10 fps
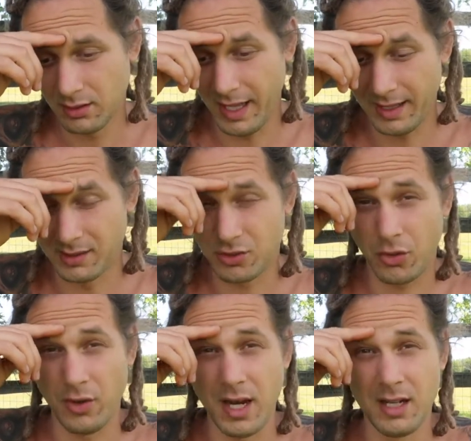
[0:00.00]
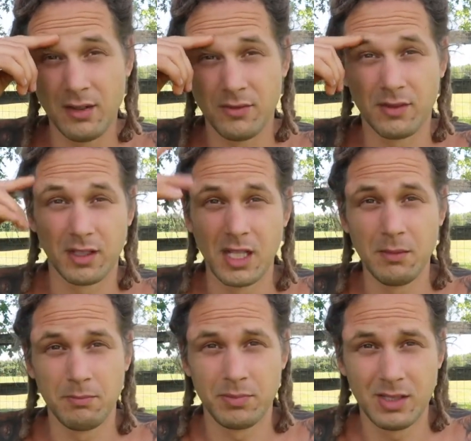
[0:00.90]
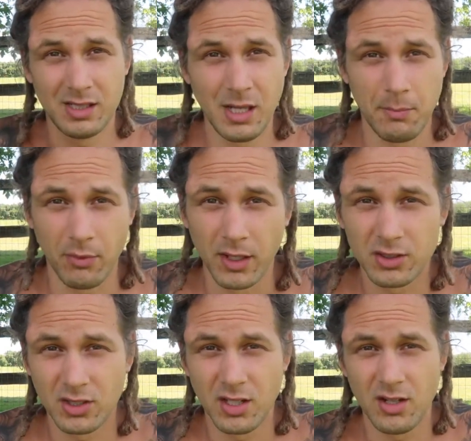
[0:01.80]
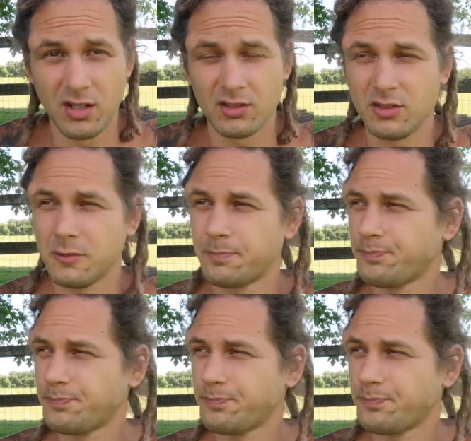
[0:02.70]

that is created to keep separation in us.